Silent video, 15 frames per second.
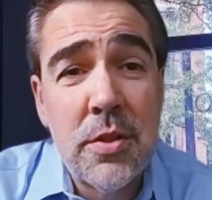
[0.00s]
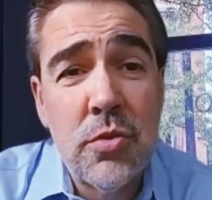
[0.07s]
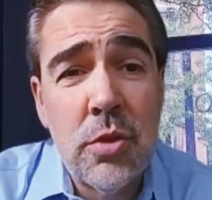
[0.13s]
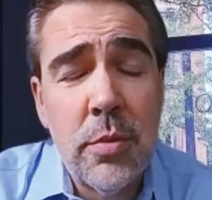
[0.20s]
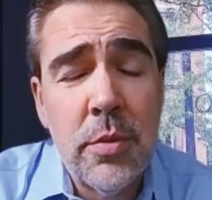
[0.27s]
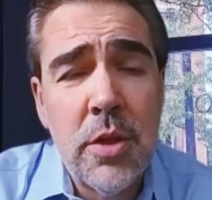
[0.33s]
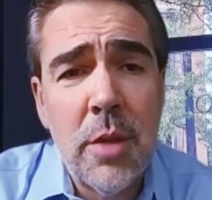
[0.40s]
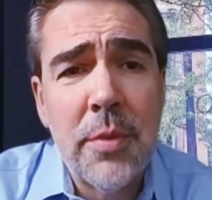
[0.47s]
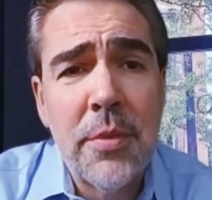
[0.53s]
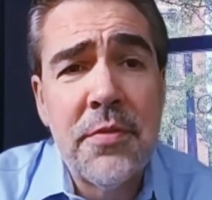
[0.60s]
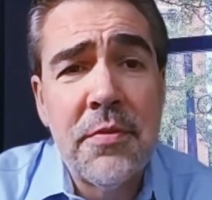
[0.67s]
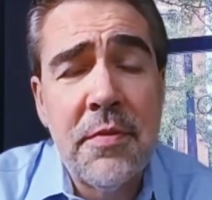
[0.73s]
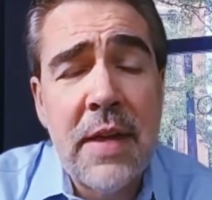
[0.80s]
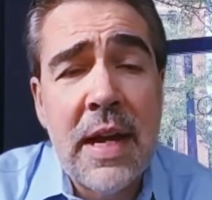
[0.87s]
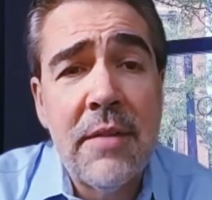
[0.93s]
contribute almost
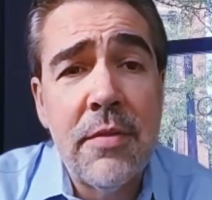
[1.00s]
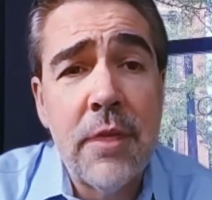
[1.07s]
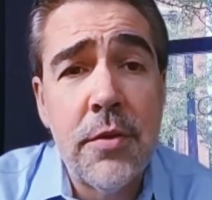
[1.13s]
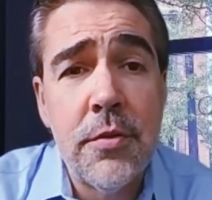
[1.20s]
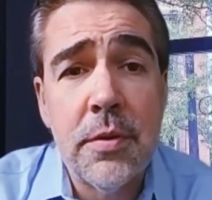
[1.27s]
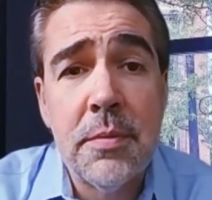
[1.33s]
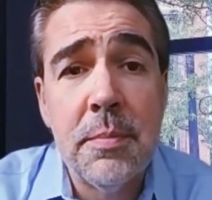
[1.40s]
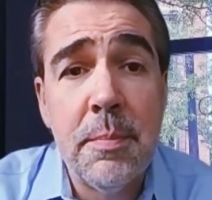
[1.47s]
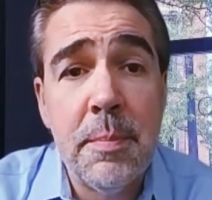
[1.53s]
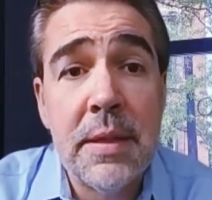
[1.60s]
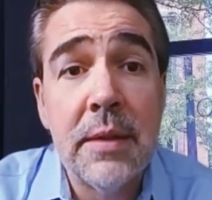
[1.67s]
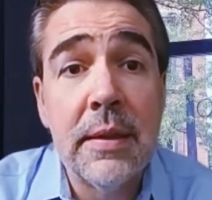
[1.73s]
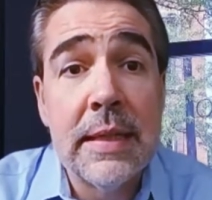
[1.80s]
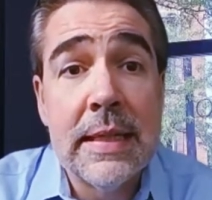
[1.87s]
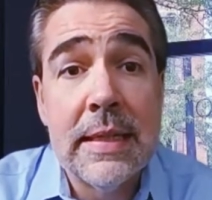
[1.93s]
500
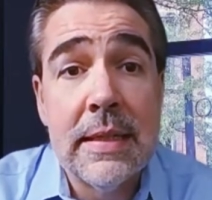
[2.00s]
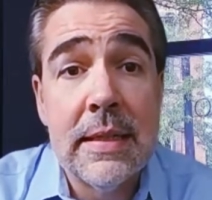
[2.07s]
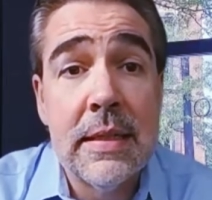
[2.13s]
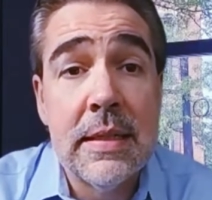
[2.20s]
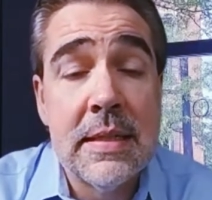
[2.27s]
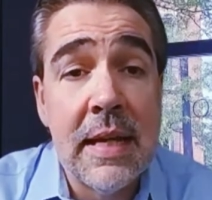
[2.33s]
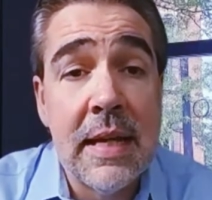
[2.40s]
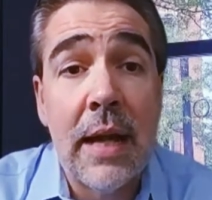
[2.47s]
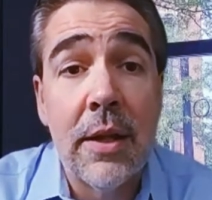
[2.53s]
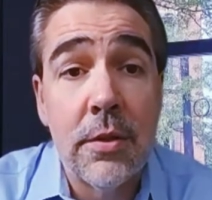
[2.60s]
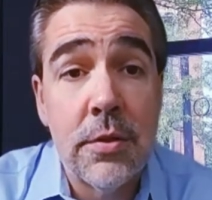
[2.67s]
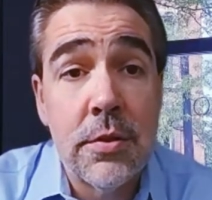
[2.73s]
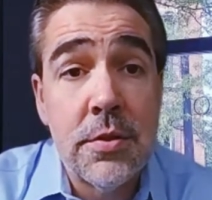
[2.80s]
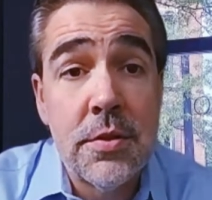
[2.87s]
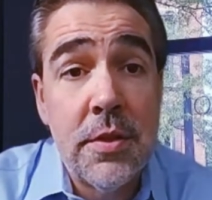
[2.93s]
billion
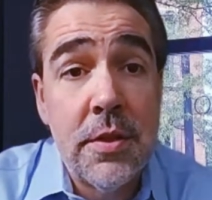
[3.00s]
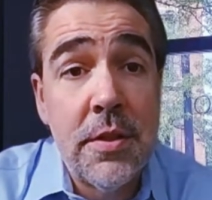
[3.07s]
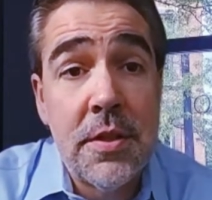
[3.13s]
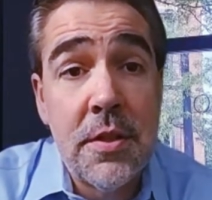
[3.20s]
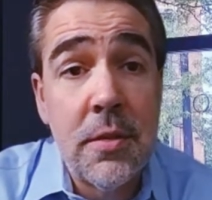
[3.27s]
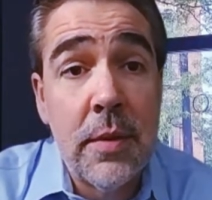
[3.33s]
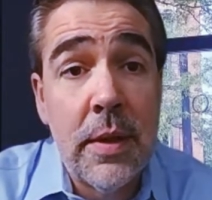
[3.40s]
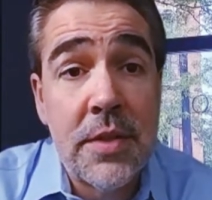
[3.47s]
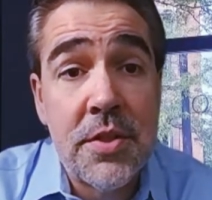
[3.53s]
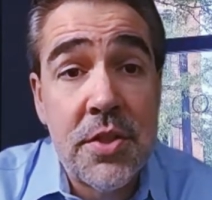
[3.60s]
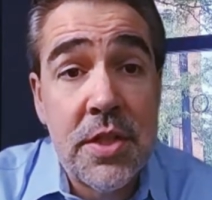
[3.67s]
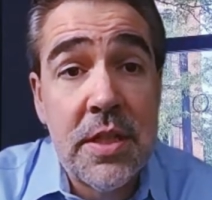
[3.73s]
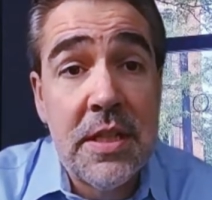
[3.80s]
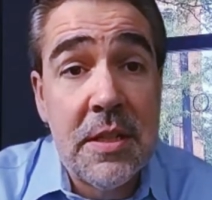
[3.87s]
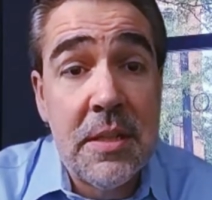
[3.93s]
dollars to the U.S.
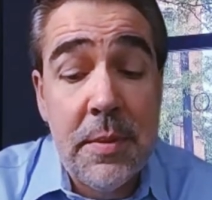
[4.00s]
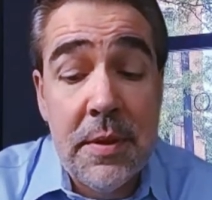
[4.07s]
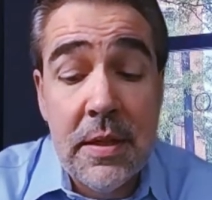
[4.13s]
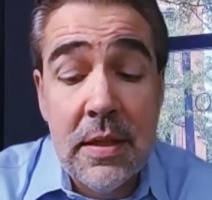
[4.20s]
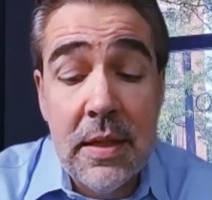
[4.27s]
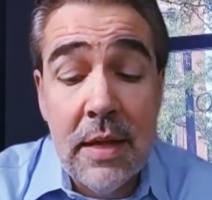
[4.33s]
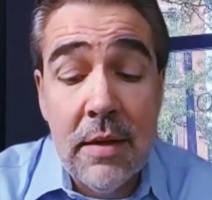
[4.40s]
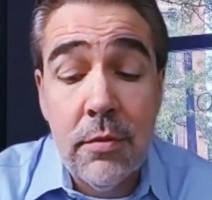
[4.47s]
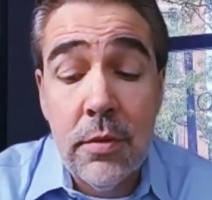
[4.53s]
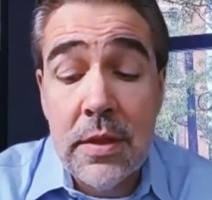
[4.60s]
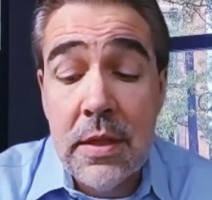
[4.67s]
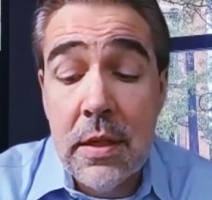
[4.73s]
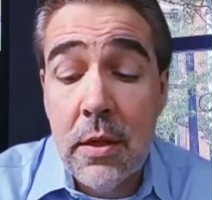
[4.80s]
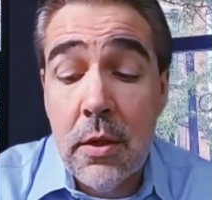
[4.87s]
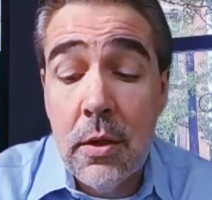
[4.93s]
GDP every
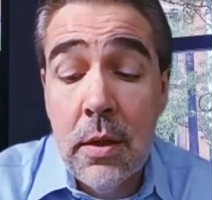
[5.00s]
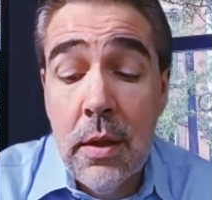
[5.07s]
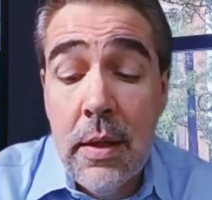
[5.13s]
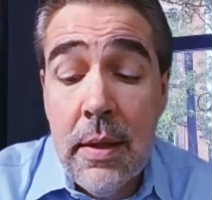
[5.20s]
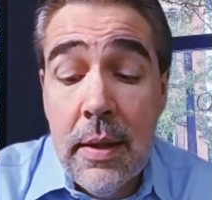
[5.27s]
year.